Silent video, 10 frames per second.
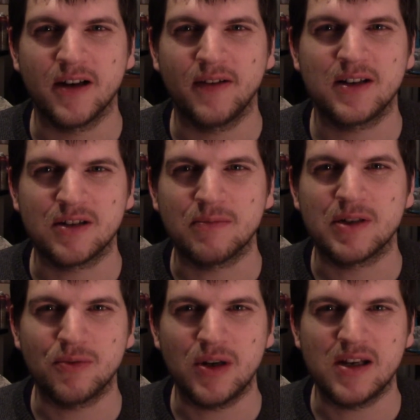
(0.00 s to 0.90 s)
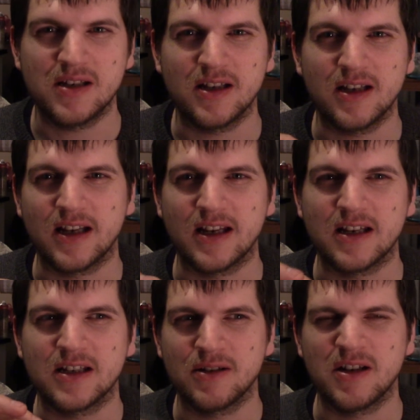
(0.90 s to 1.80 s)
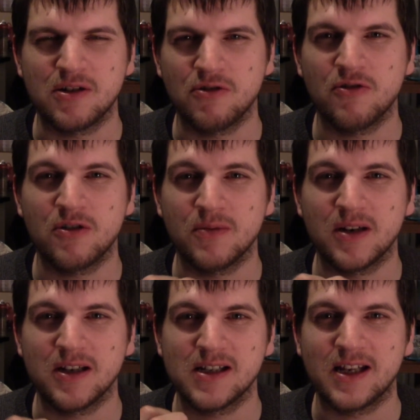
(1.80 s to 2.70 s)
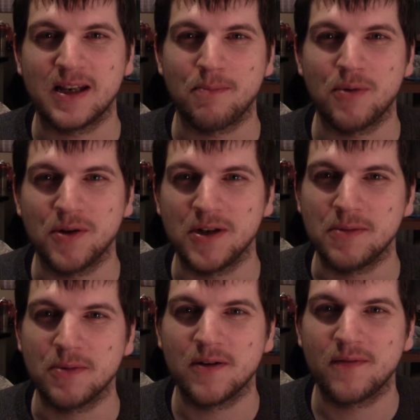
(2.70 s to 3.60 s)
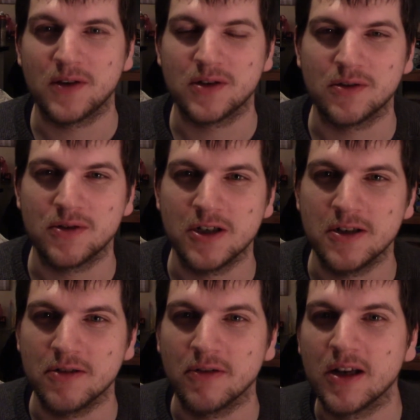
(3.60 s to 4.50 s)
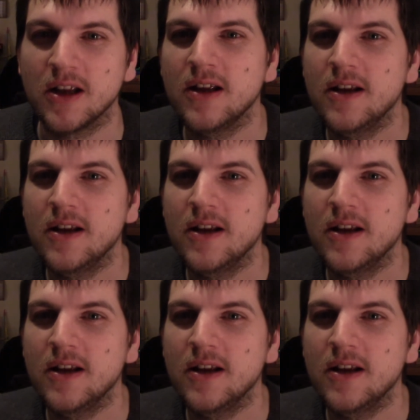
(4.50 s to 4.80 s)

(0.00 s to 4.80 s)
I've had some sweets that are like this. You chew on them and it's like they're burning your mouth. They're so gingery.